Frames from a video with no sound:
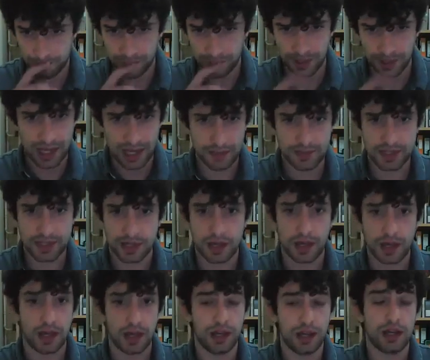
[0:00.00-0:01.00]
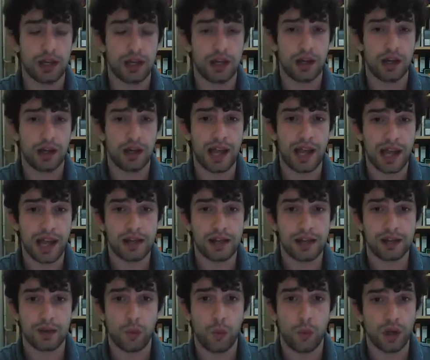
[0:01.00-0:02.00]
names
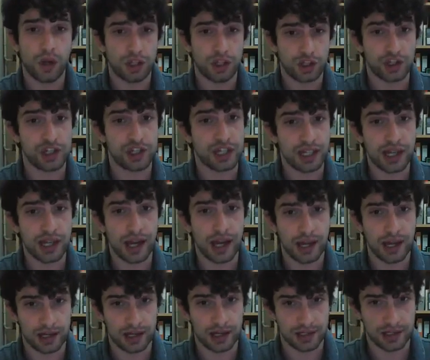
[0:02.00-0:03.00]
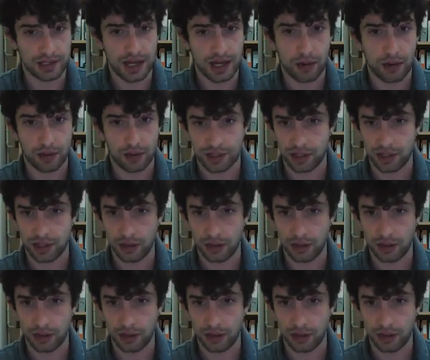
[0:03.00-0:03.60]
and what she got as a dowry.